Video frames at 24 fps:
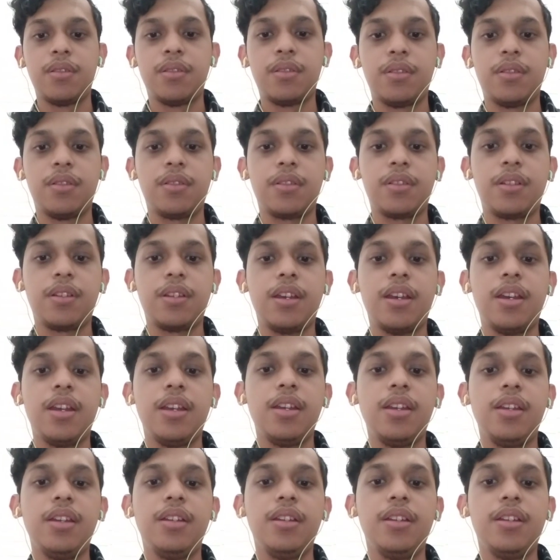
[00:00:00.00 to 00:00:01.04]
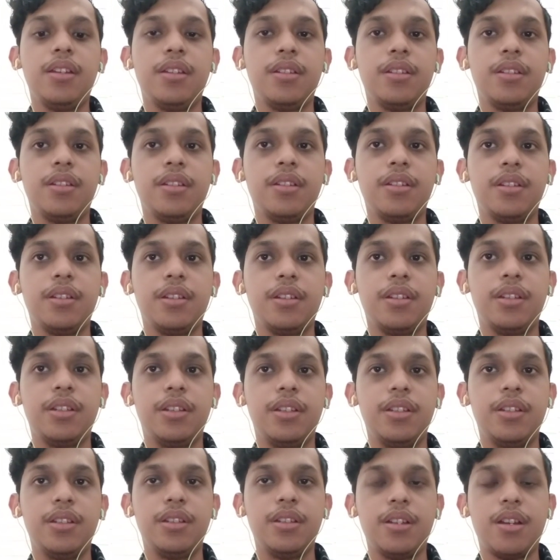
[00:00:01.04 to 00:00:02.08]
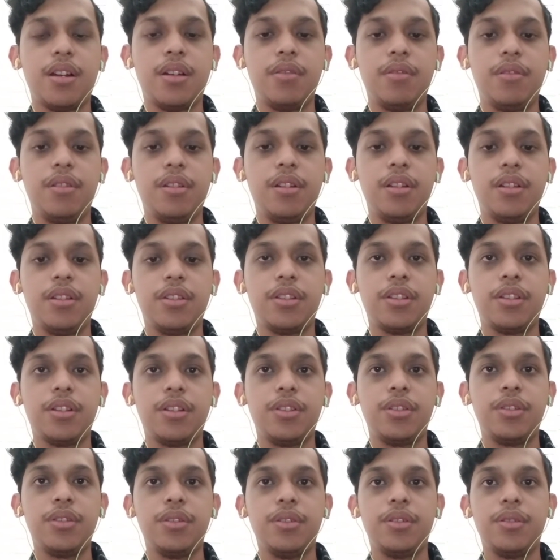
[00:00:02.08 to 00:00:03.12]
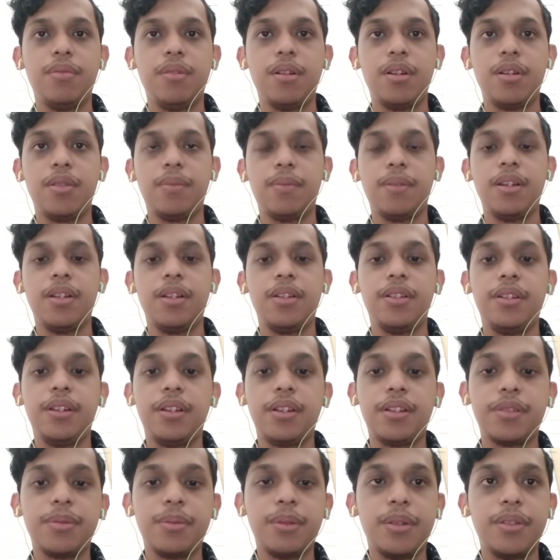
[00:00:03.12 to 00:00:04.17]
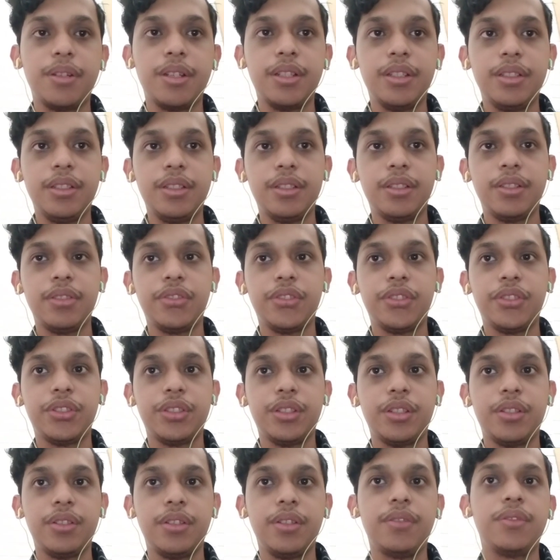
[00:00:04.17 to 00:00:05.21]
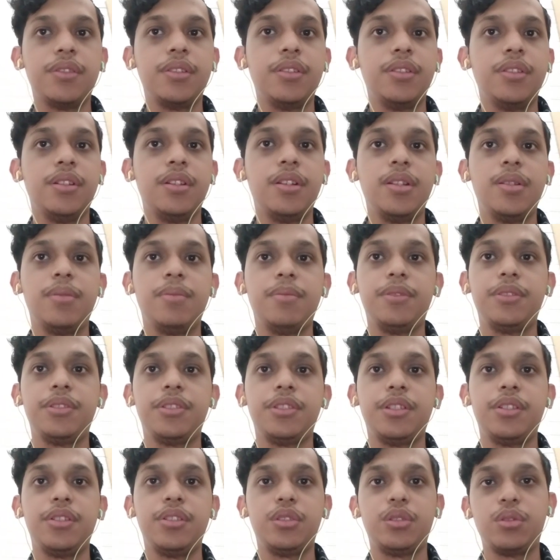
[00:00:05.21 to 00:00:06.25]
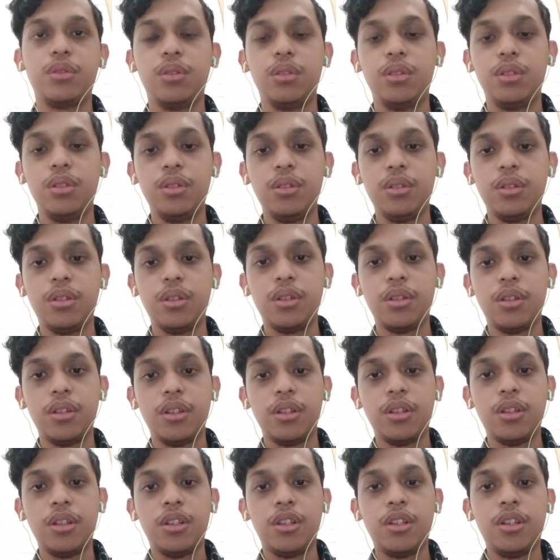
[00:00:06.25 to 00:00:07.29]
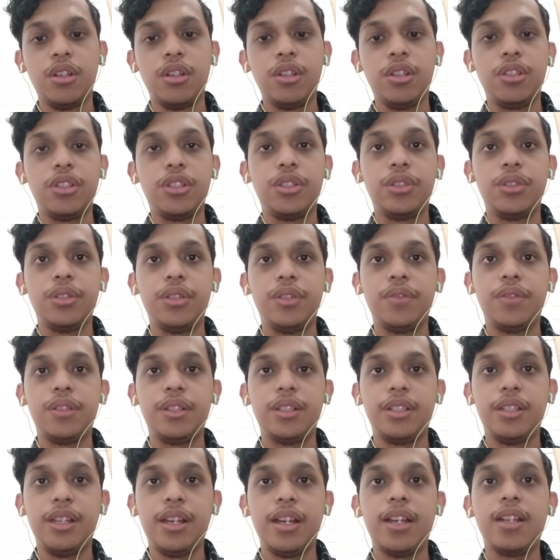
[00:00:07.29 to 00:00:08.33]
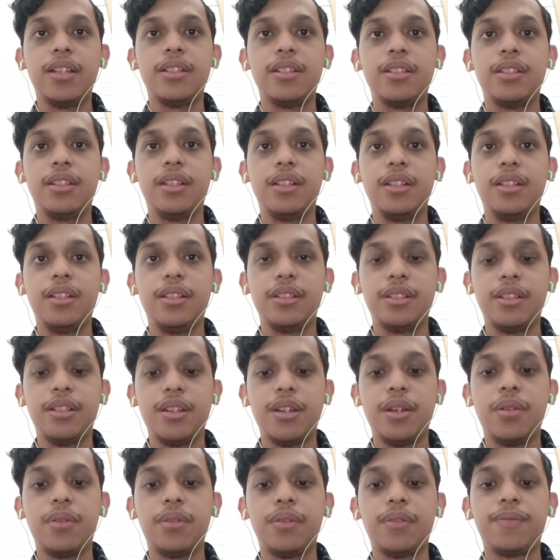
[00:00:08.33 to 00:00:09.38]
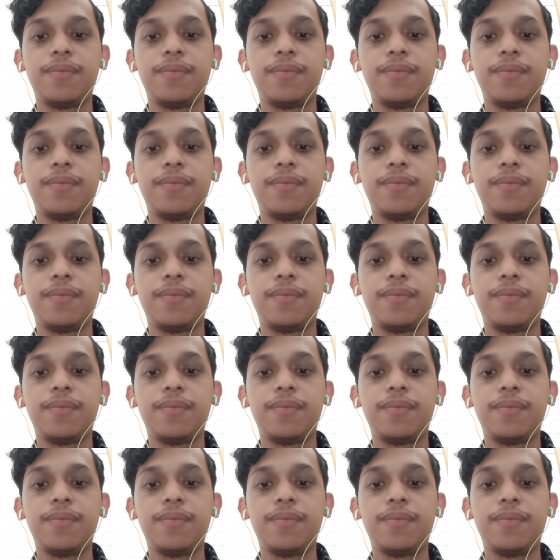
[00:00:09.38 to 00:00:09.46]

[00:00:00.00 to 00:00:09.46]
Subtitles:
Okay, then I will tell you about my learning experience starting from the elementary school to university as it is now.